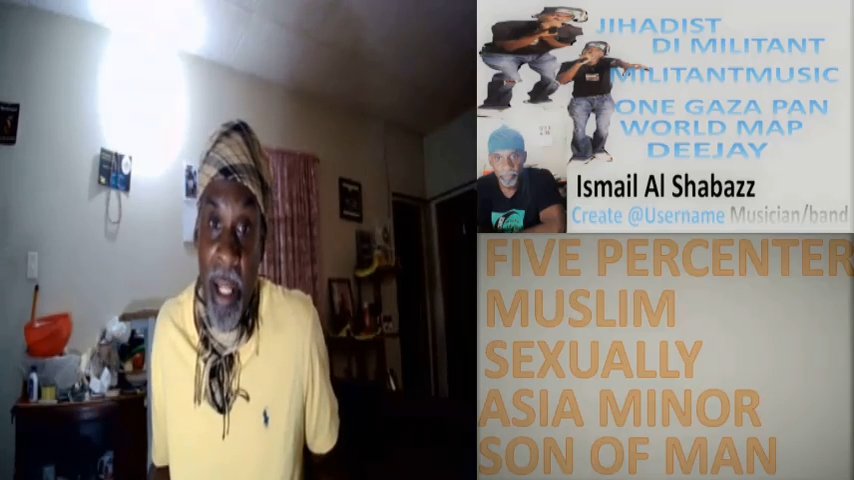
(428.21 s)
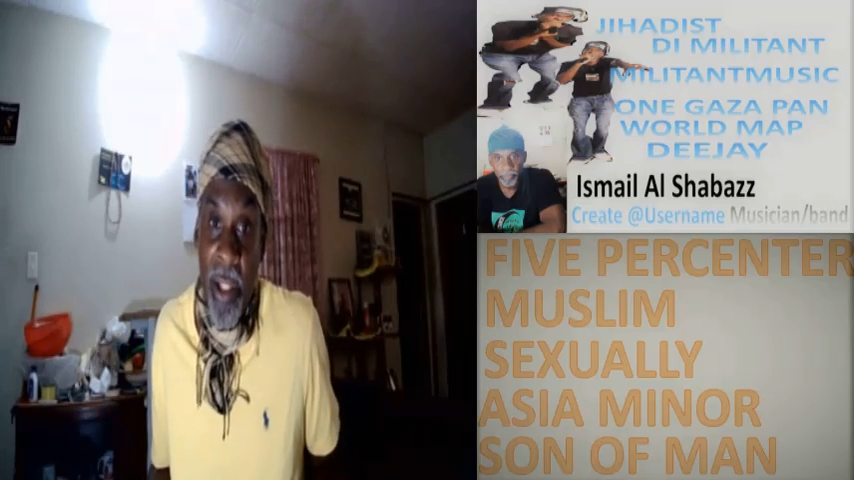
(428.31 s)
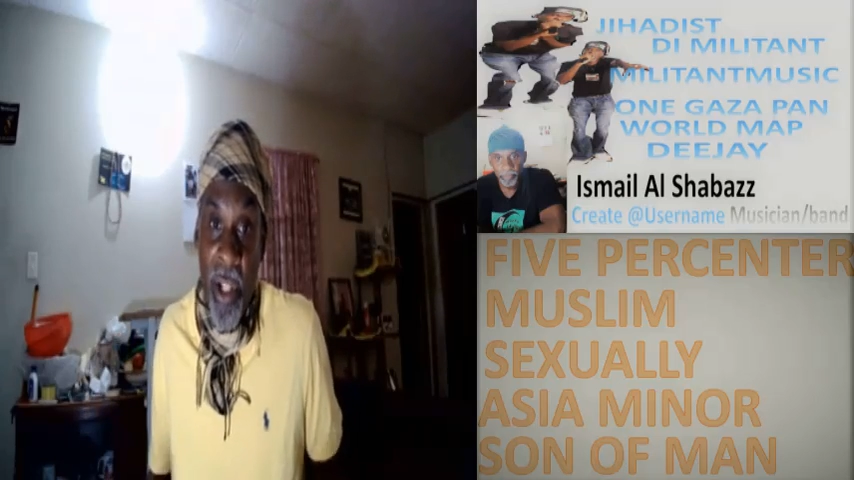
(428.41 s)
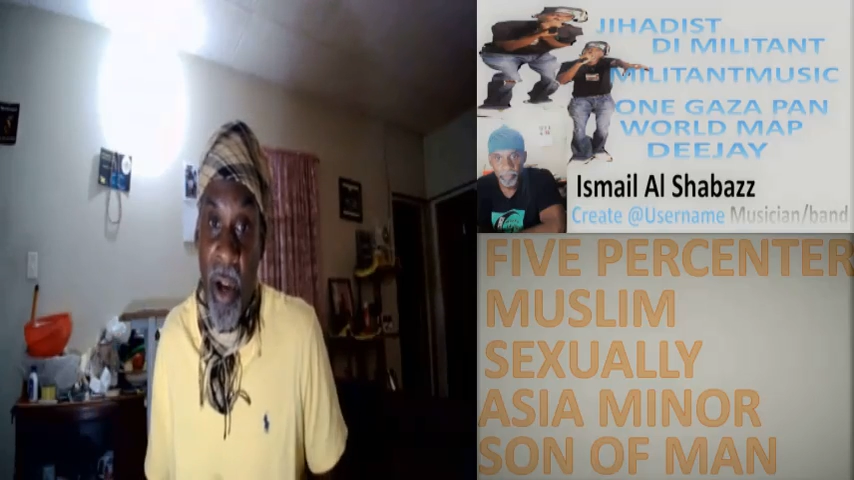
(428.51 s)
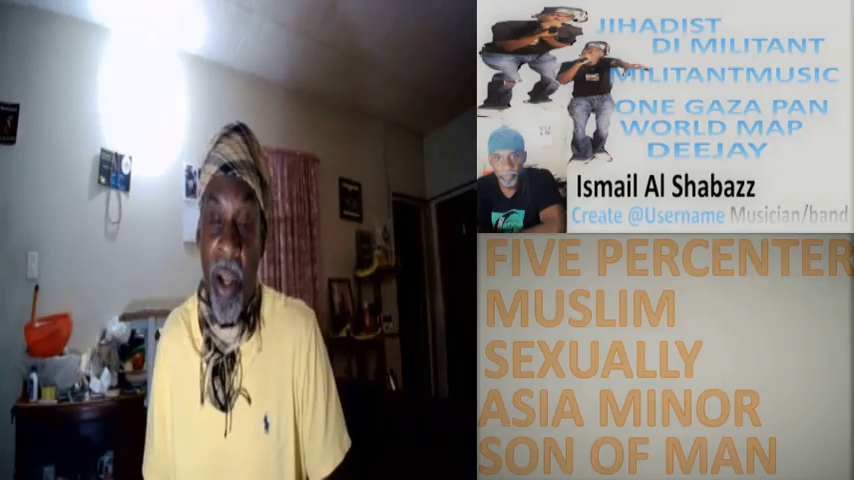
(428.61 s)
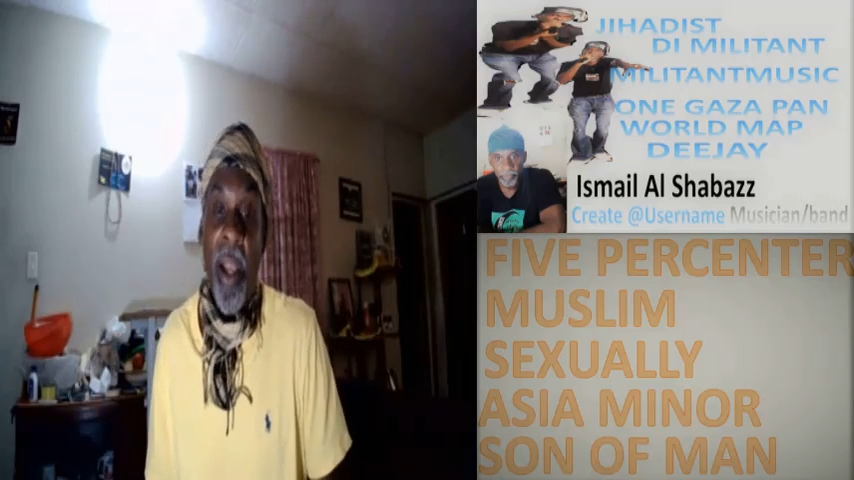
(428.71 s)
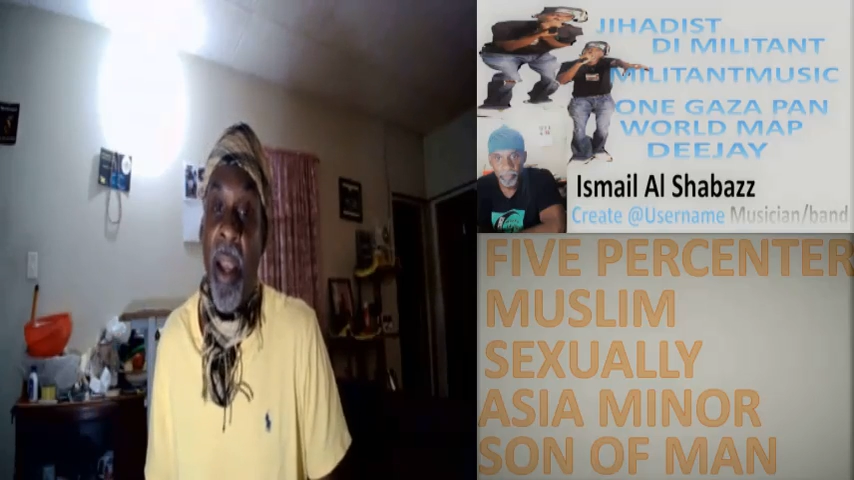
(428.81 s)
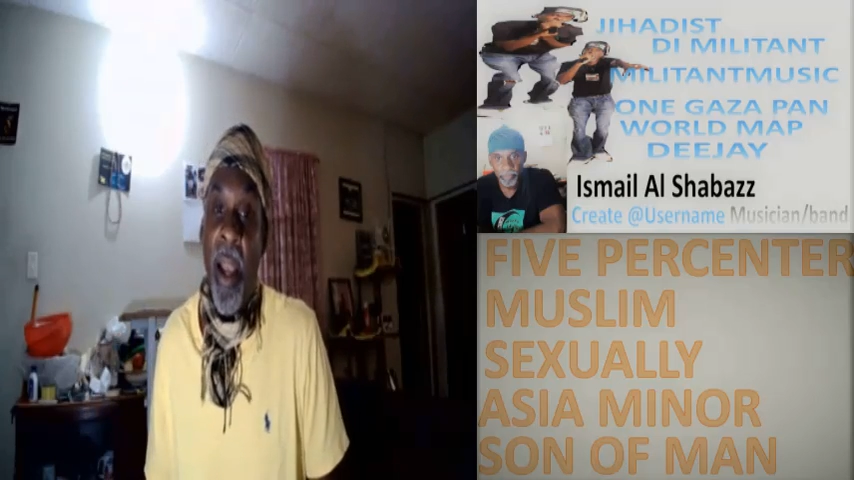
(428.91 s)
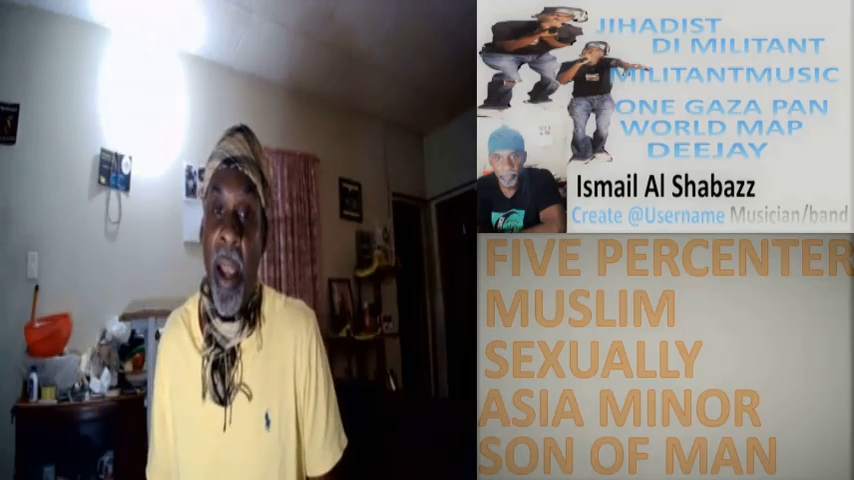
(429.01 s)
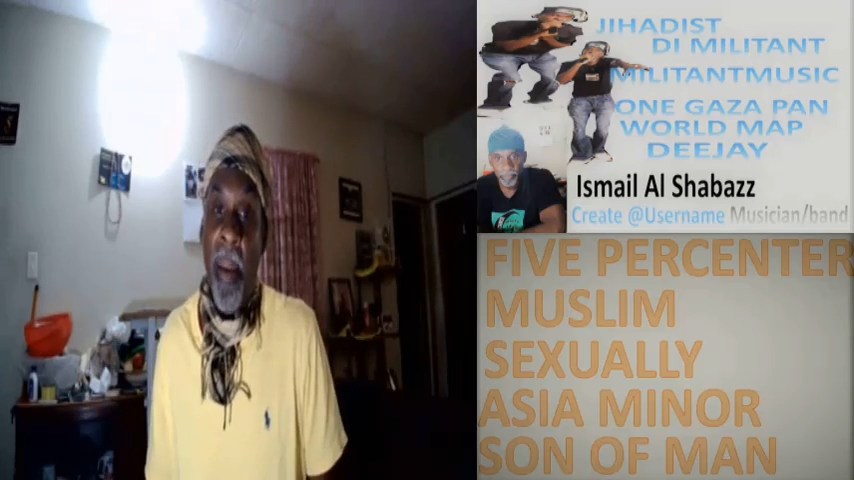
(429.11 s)
So
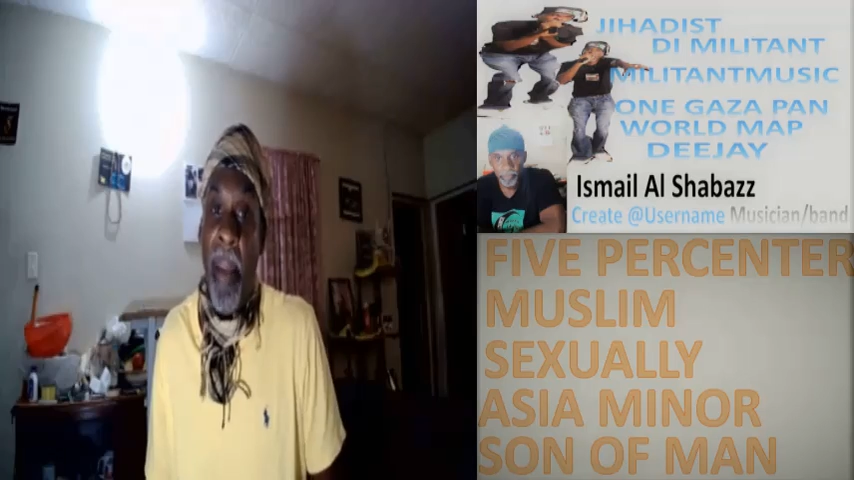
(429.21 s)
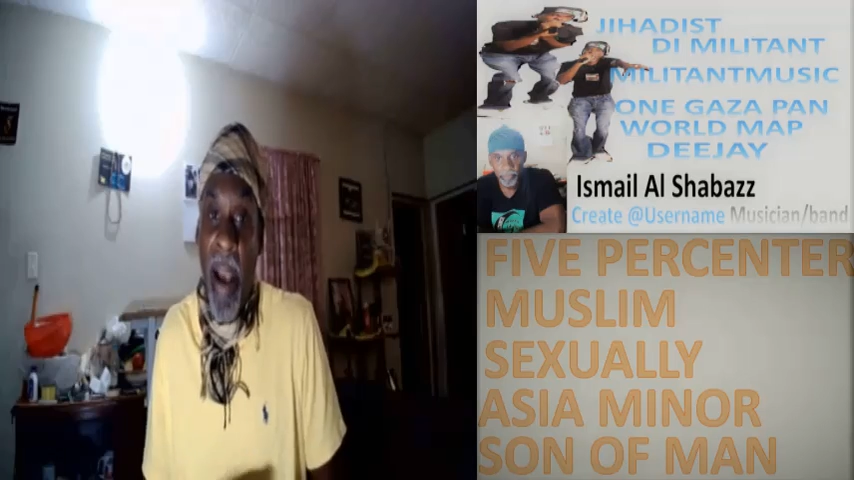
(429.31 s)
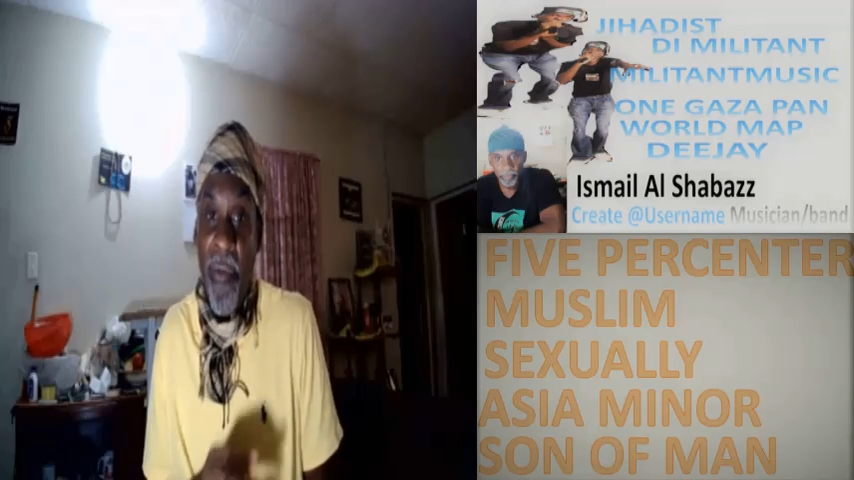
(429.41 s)
me have